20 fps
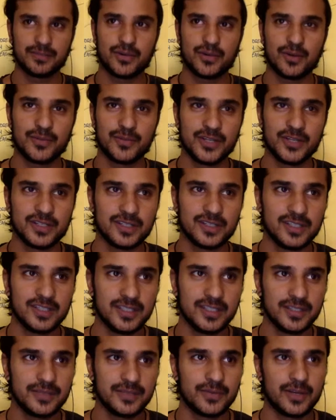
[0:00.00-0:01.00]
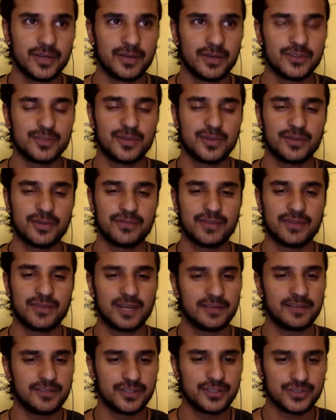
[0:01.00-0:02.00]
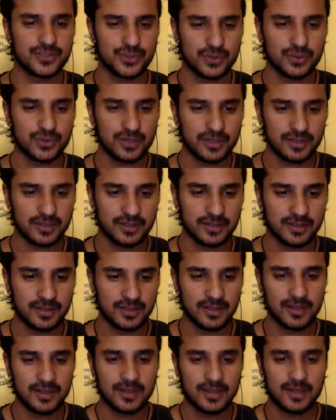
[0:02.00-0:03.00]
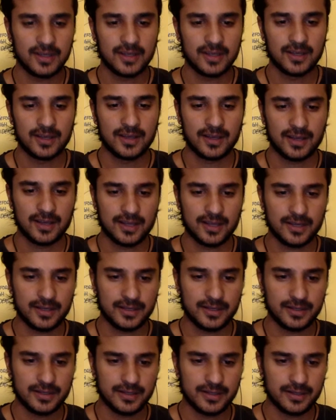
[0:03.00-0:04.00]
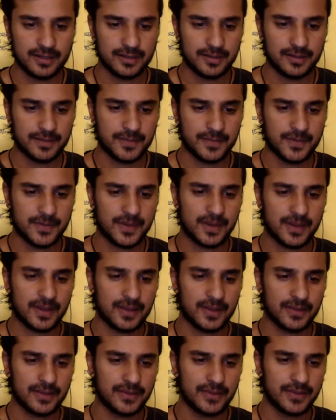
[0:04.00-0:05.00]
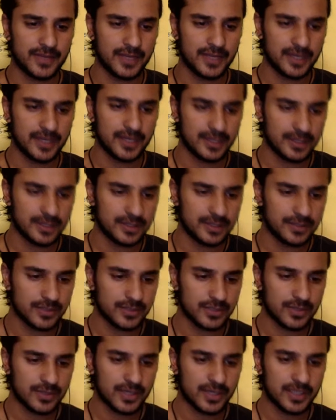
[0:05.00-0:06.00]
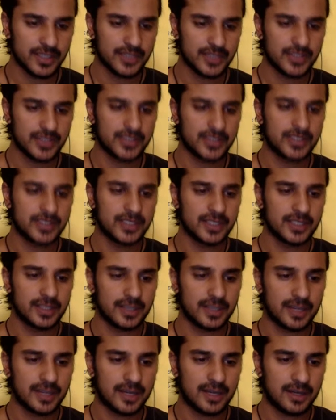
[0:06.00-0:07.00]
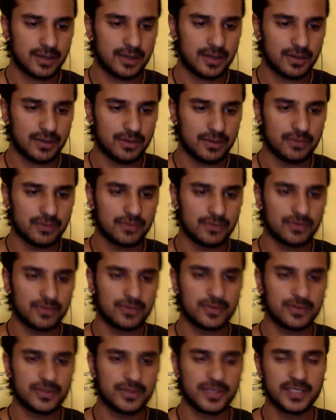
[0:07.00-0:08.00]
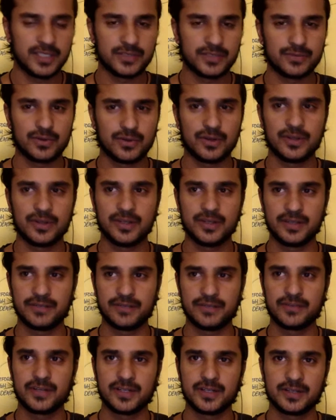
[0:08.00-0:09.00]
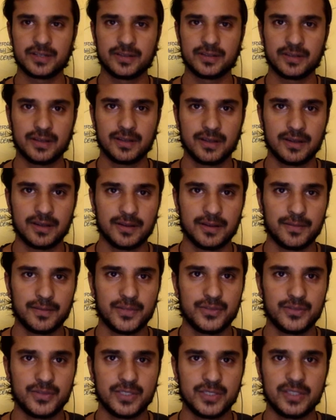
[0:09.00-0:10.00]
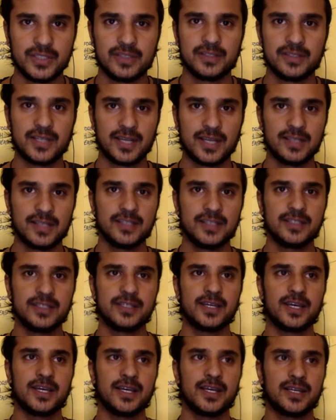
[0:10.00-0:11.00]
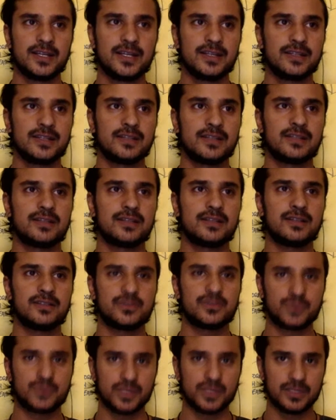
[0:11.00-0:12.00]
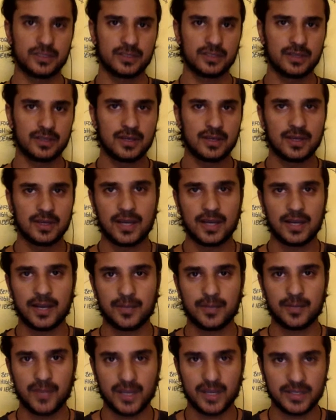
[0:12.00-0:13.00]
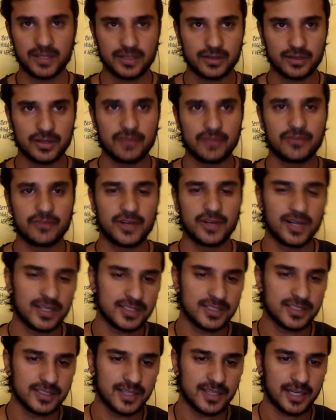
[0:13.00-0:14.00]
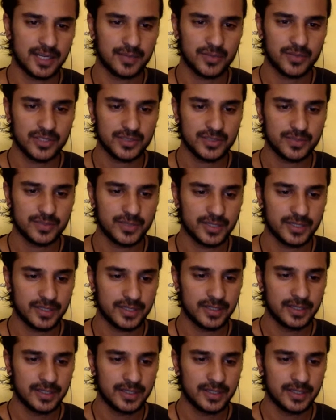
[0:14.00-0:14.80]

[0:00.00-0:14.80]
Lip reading: permanently when I was about 5 years old. And there it was quite interesting how things were different between Delhi and Sweden. I might not have realized it that much, but